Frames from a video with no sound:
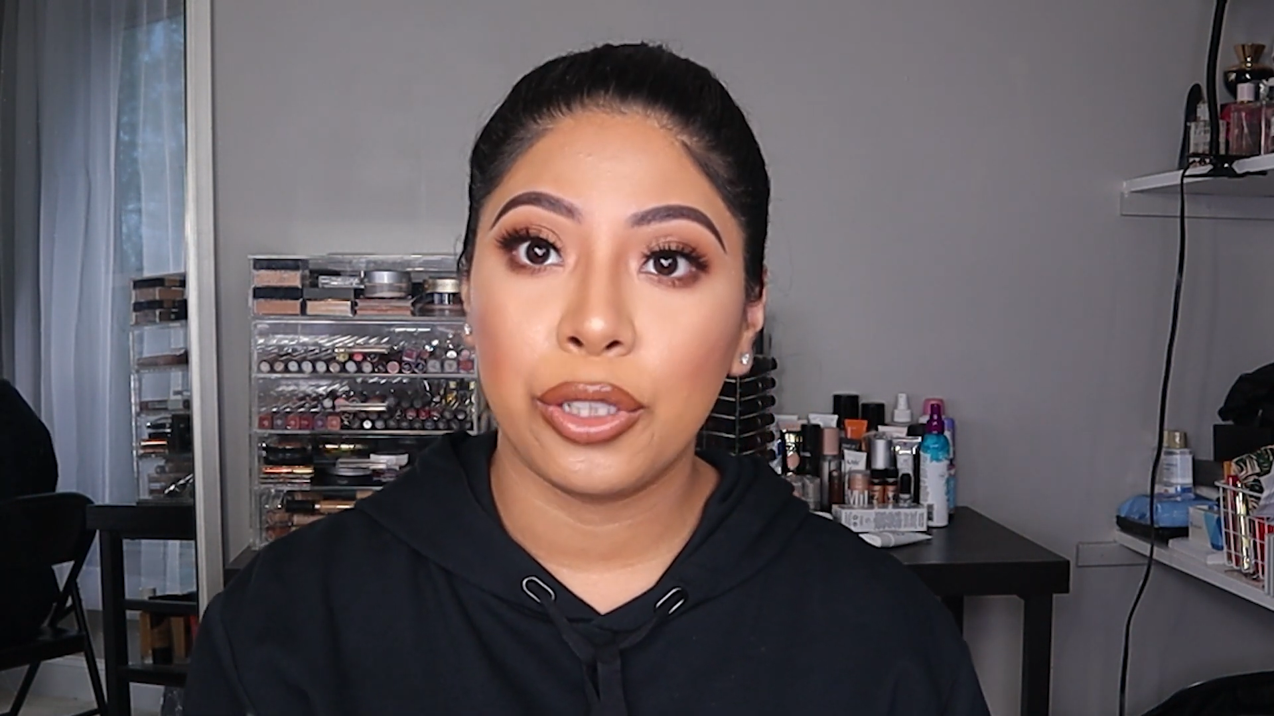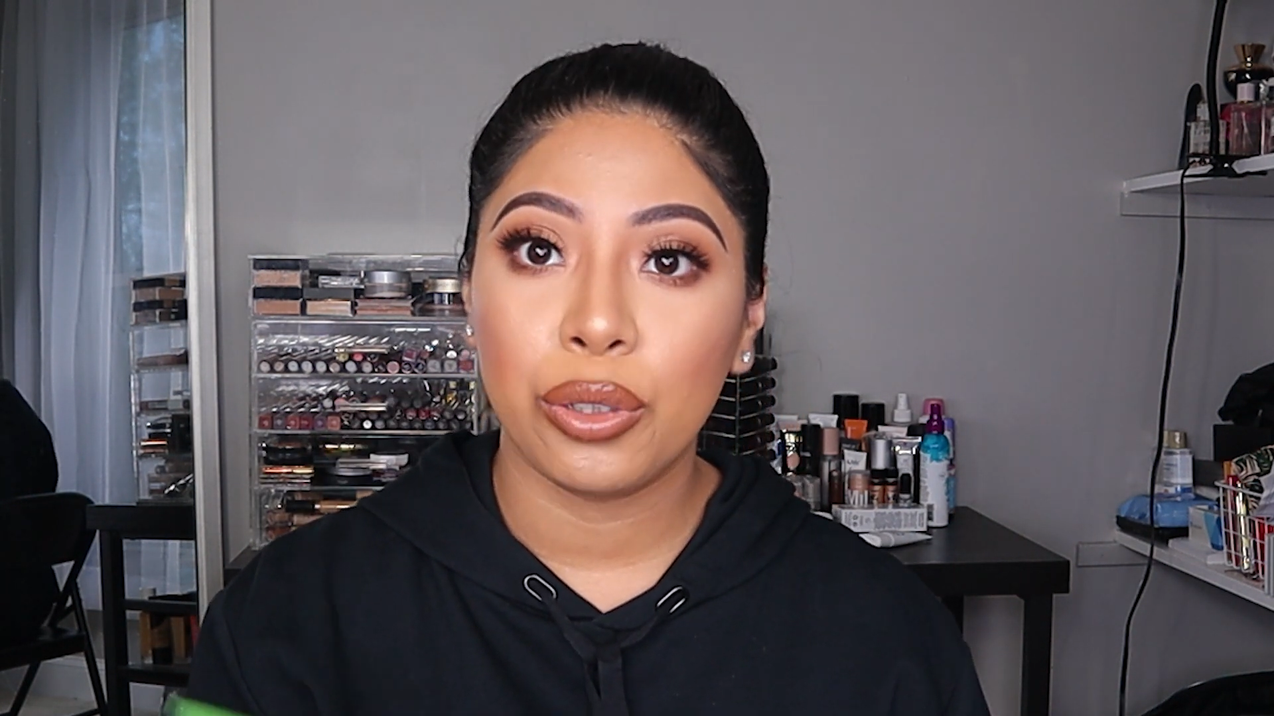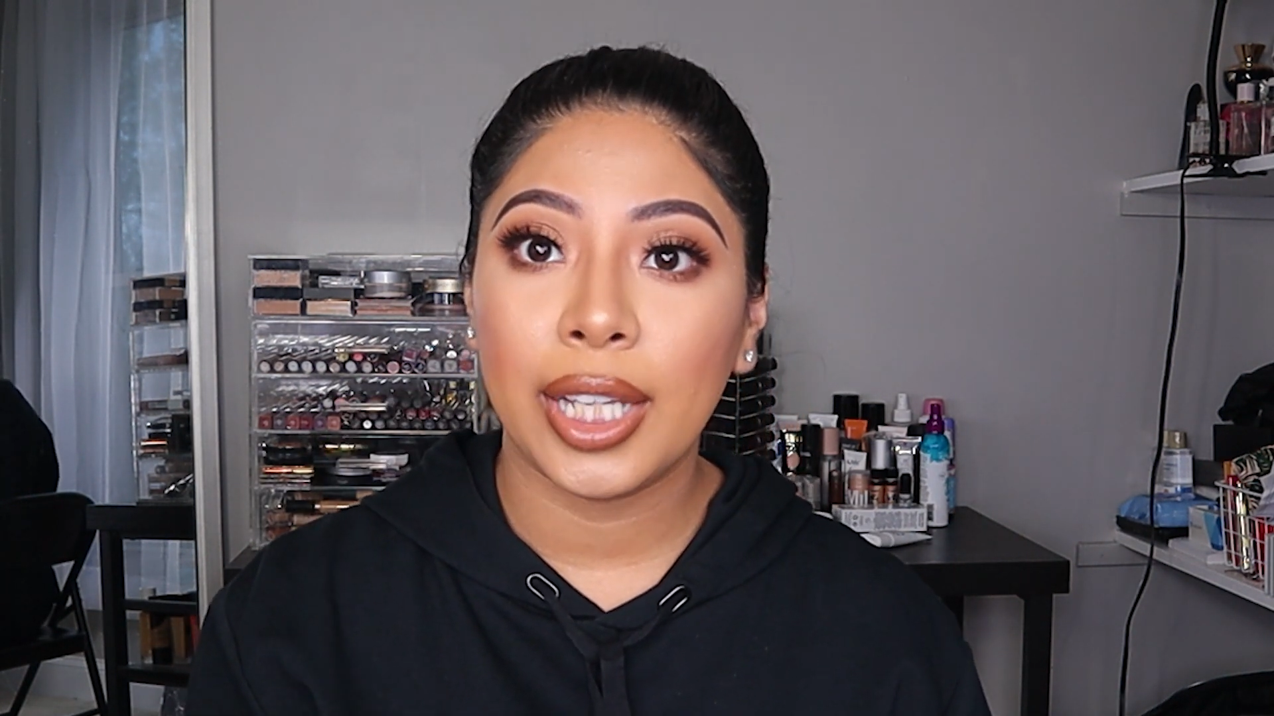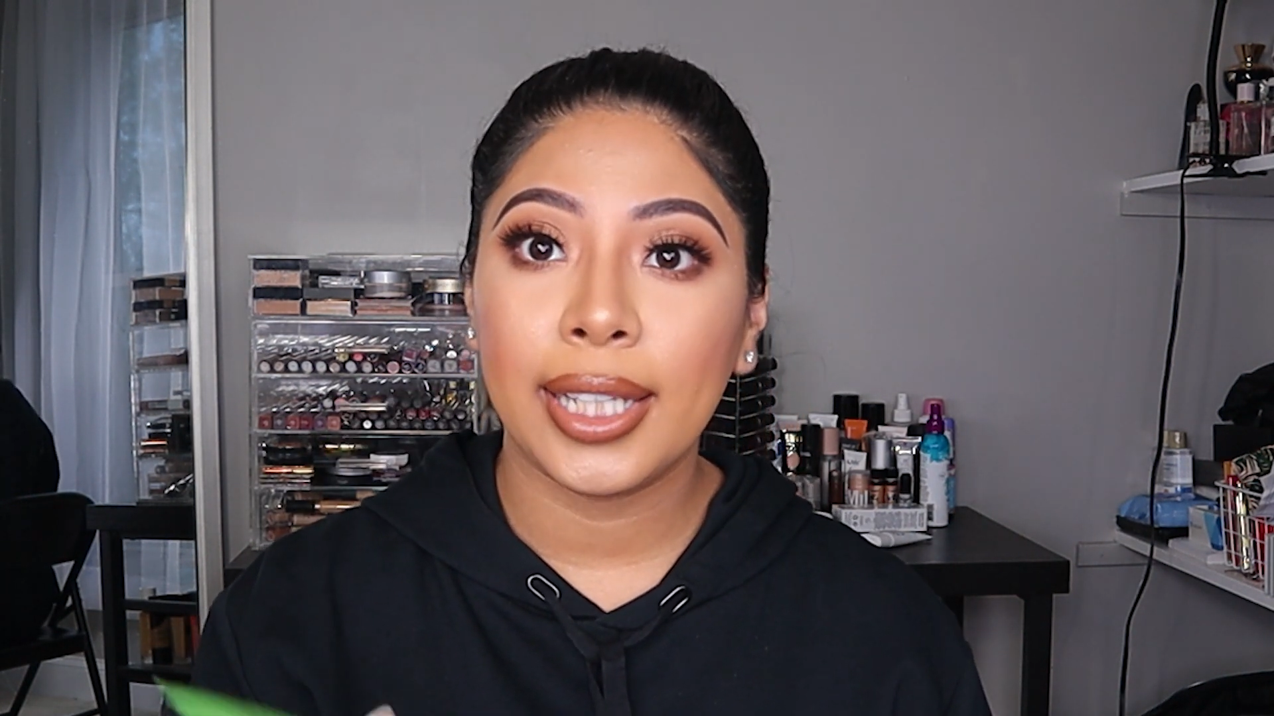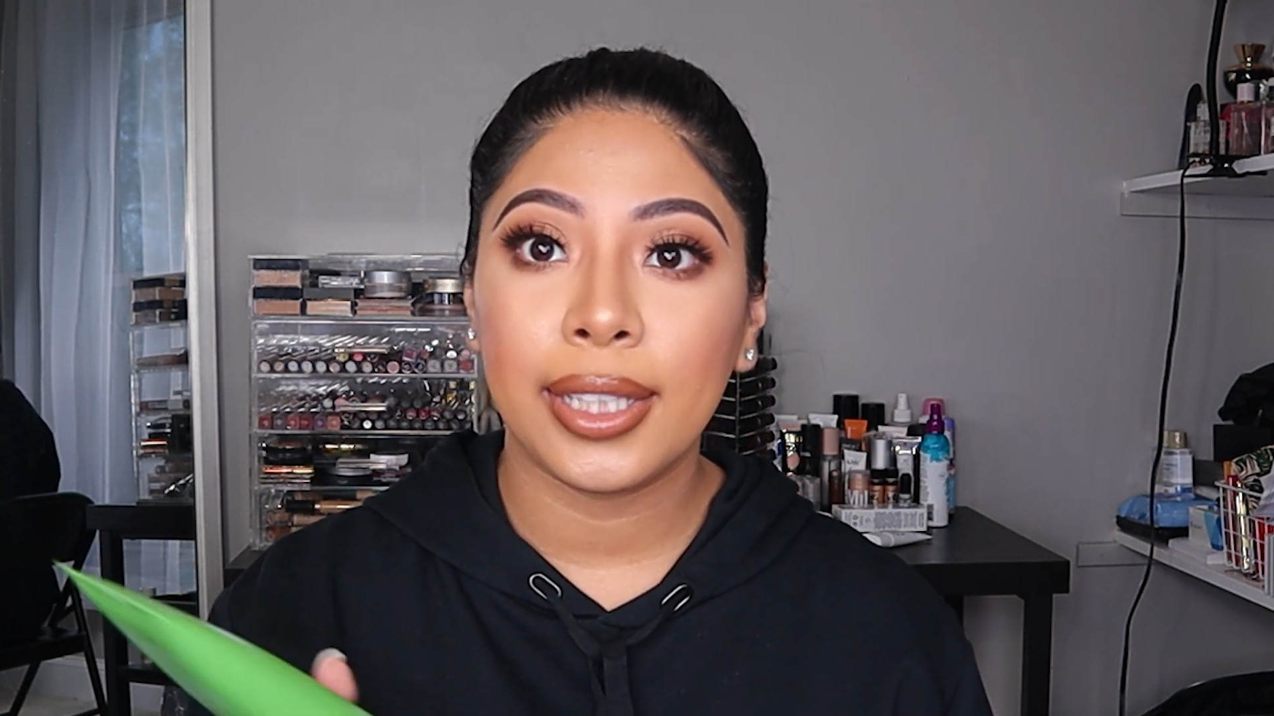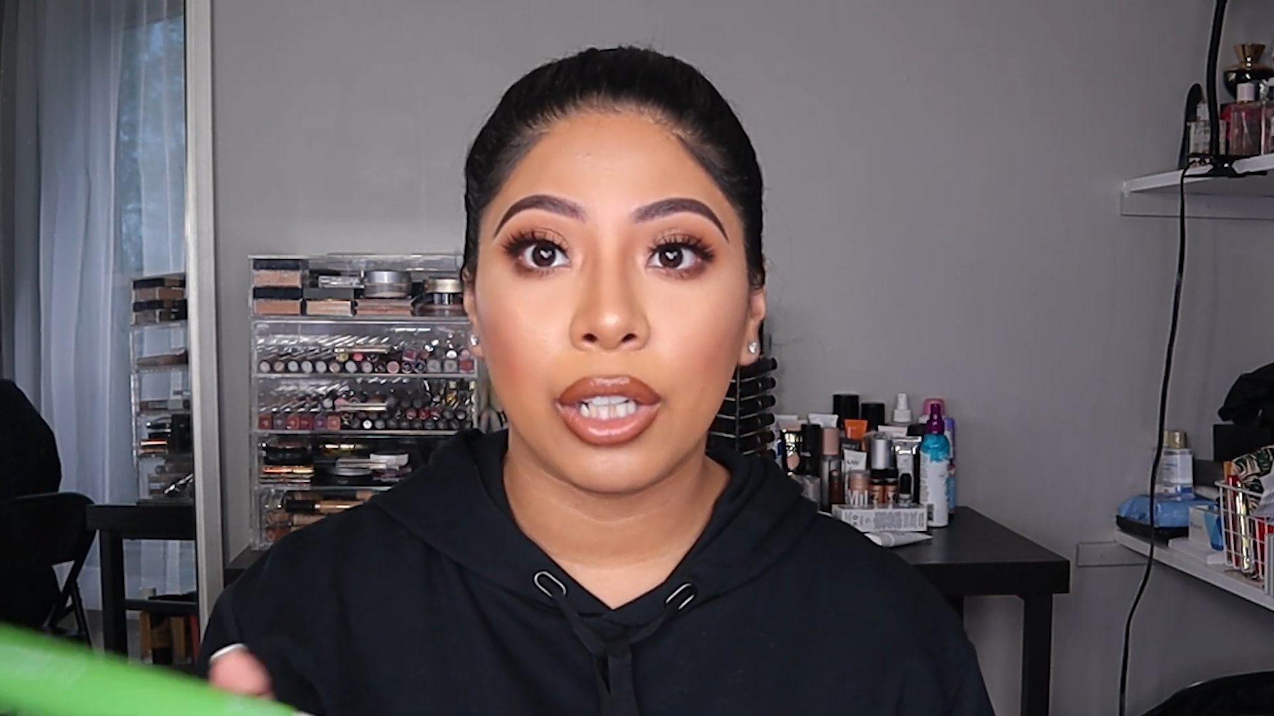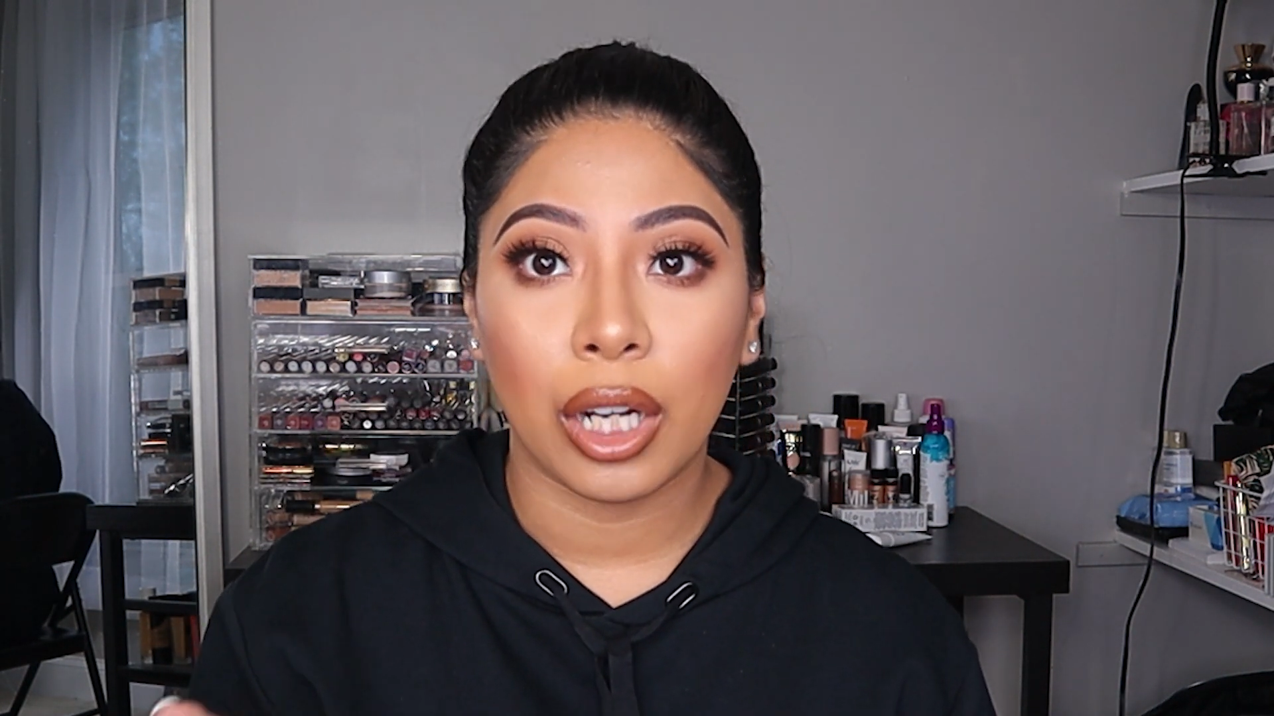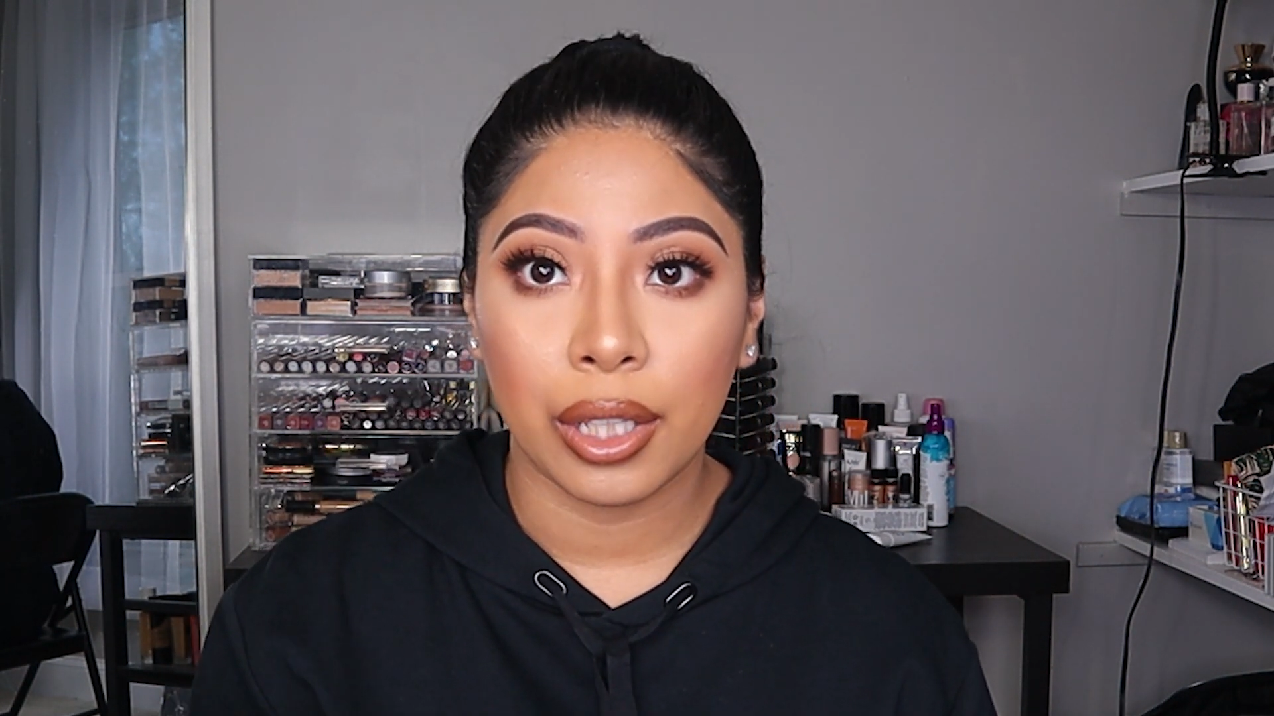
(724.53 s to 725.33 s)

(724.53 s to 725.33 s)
do like their